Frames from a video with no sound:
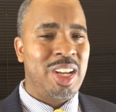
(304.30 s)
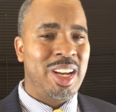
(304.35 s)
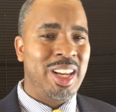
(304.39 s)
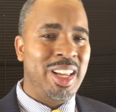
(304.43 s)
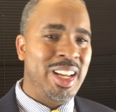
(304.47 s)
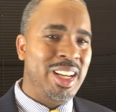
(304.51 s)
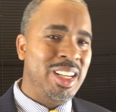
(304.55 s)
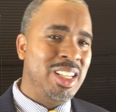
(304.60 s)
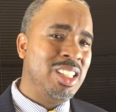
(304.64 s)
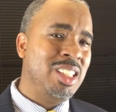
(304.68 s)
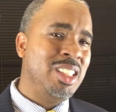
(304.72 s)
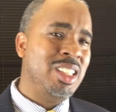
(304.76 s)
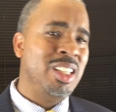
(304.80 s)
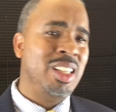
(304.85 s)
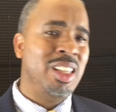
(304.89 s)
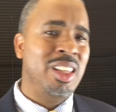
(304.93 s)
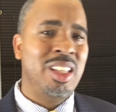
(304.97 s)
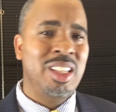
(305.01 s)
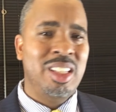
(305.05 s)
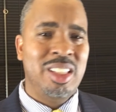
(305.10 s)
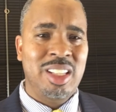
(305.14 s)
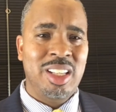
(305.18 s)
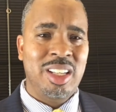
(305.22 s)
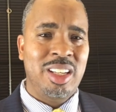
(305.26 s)
trying to get into
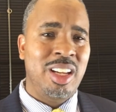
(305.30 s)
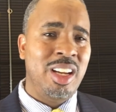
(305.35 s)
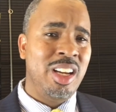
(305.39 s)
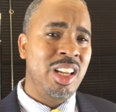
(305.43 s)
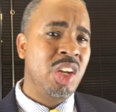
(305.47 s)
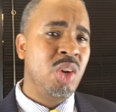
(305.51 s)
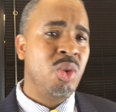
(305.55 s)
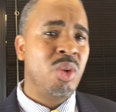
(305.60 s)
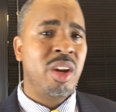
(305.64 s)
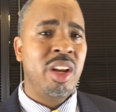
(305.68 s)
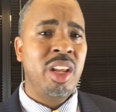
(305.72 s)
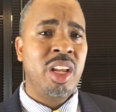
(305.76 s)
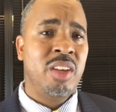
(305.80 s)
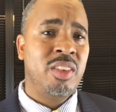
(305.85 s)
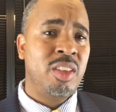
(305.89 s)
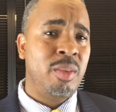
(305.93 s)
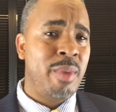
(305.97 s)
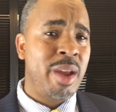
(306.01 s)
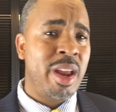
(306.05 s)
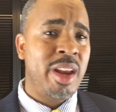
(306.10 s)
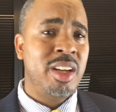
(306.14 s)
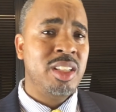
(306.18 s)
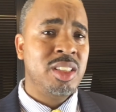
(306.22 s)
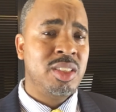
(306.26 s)
the nitty-gritty of the
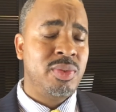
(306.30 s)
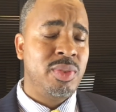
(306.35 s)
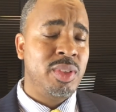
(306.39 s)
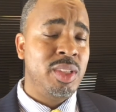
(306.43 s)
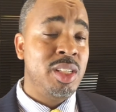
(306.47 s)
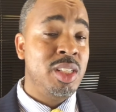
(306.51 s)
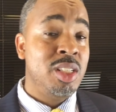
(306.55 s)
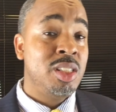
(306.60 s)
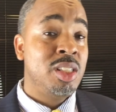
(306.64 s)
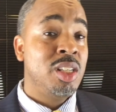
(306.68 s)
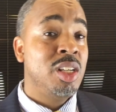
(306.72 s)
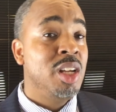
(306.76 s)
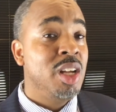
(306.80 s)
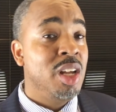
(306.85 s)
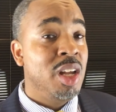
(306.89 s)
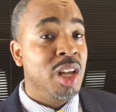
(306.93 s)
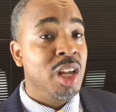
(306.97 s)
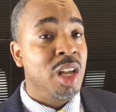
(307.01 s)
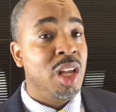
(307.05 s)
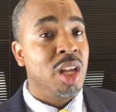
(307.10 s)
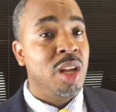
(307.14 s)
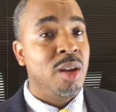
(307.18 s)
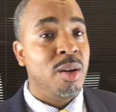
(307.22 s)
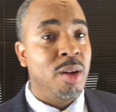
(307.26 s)
maintenance fees.
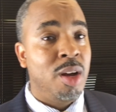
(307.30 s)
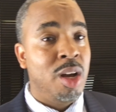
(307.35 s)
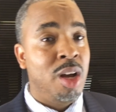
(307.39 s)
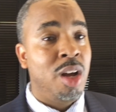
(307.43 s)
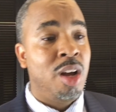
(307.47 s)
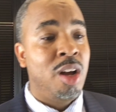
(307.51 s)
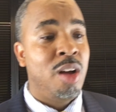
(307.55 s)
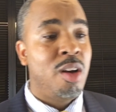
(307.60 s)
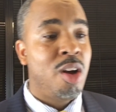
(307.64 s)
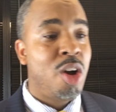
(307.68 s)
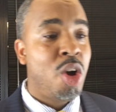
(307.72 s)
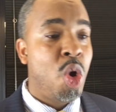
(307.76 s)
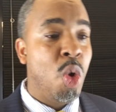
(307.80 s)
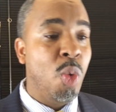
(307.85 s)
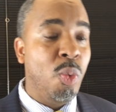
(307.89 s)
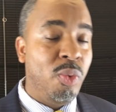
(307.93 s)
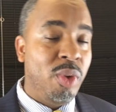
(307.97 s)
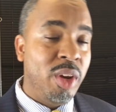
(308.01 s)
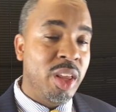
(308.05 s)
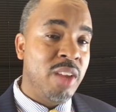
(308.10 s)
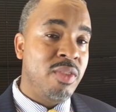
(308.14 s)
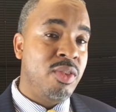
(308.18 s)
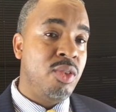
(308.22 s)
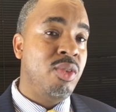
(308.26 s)

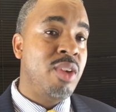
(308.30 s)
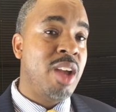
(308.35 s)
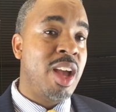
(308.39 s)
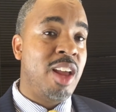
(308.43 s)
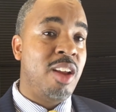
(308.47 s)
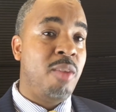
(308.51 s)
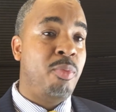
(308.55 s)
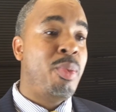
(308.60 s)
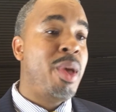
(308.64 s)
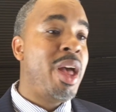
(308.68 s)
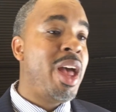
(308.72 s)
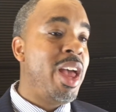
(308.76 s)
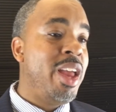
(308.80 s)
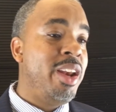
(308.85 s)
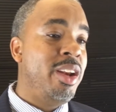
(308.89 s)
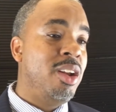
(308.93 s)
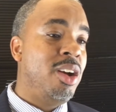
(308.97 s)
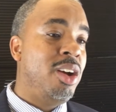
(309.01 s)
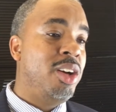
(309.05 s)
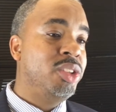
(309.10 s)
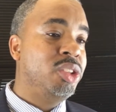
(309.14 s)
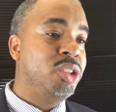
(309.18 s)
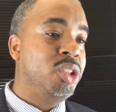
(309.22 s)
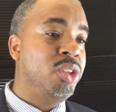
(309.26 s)
Hopefully, if you had a patent
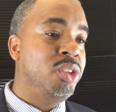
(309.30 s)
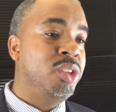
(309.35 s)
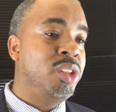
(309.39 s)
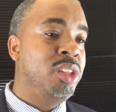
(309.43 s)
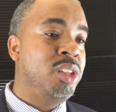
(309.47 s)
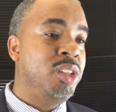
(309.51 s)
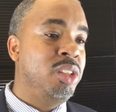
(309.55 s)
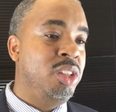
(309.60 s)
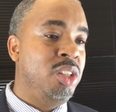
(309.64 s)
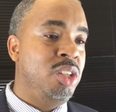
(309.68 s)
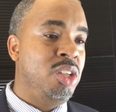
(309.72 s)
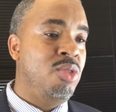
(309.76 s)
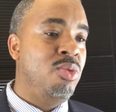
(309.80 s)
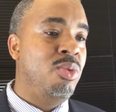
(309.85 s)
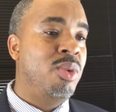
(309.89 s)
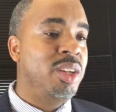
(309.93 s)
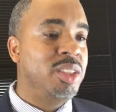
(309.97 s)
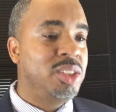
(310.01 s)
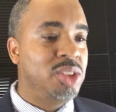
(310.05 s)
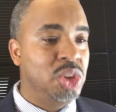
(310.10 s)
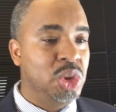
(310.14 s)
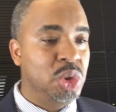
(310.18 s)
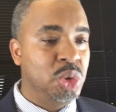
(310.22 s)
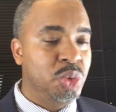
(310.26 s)
also, you
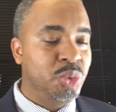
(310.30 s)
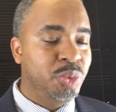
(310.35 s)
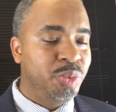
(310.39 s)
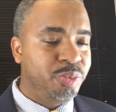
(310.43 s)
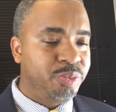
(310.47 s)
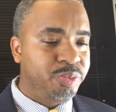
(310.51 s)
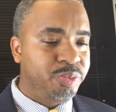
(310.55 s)
want to,